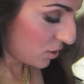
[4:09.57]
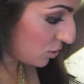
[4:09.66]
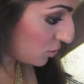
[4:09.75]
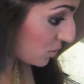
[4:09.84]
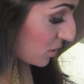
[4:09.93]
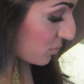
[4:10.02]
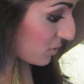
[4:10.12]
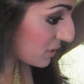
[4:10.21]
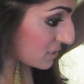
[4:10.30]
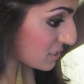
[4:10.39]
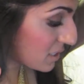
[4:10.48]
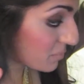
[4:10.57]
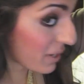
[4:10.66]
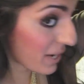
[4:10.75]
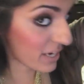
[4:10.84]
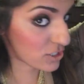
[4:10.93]
You can release it
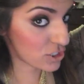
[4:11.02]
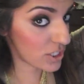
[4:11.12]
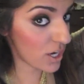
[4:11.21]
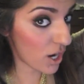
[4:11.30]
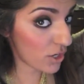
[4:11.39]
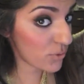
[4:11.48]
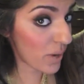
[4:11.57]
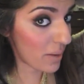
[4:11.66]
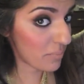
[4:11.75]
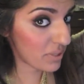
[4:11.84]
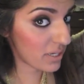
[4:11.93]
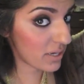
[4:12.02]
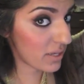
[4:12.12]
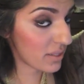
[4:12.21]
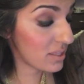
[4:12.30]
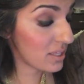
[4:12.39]
by actually
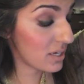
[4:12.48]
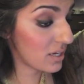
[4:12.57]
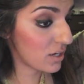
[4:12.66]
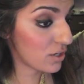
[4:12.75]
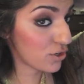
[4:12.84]
unwrapping the